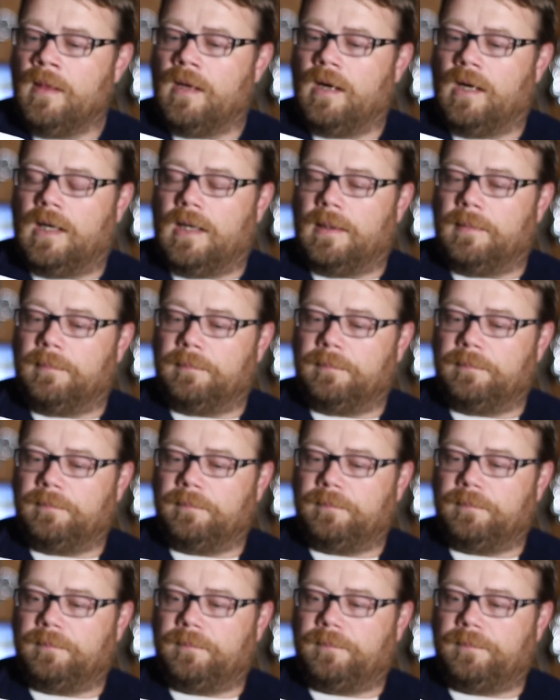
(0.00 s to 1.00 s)

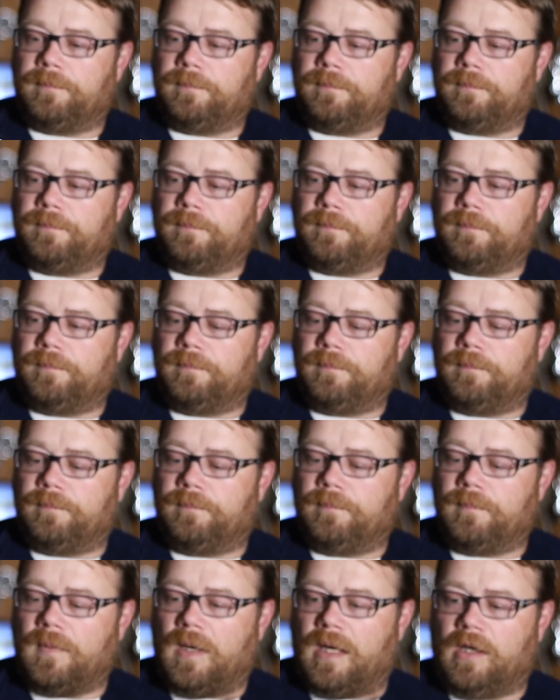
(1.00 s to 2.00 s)

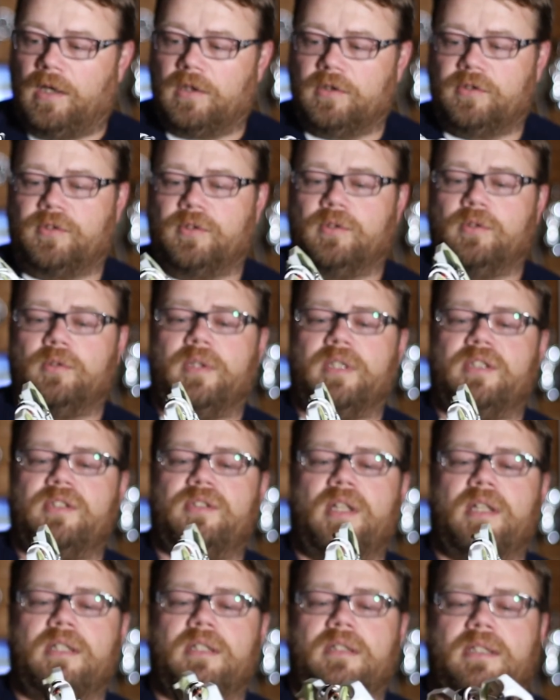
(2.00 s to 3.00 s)
I also
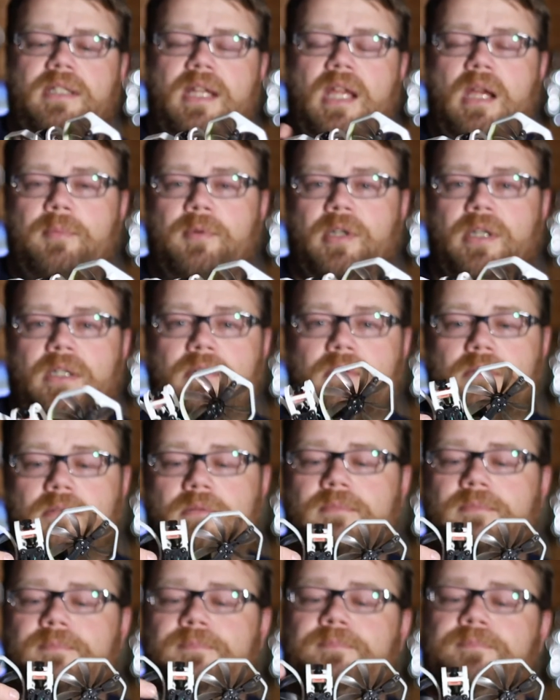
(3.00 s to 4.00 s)
extended the camera out,
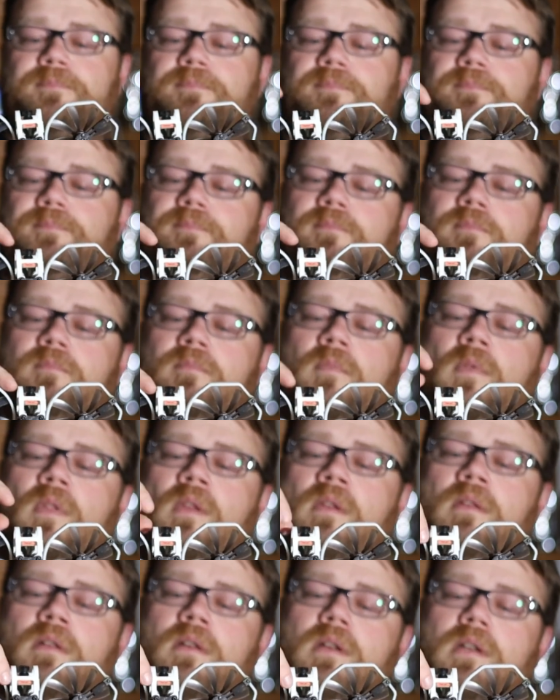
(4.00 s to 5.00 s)

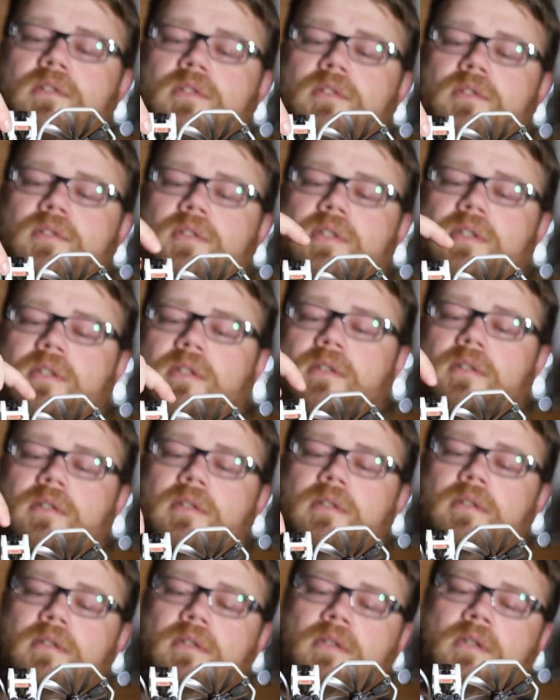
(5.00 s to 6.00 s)
as you can see
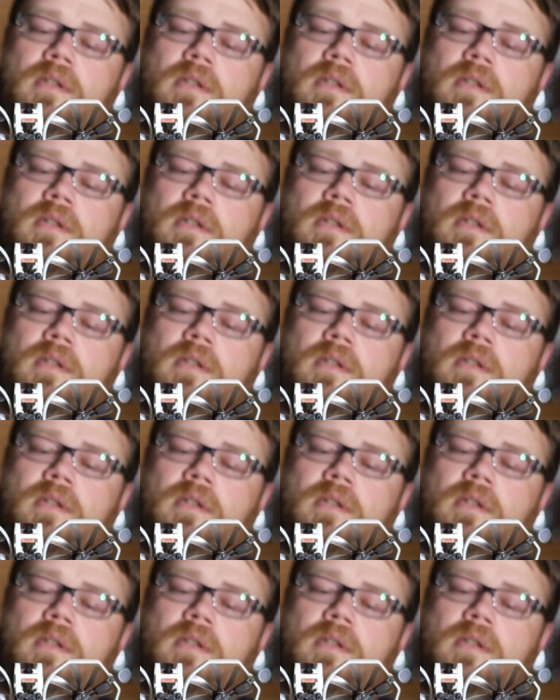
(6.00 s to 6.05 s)
here.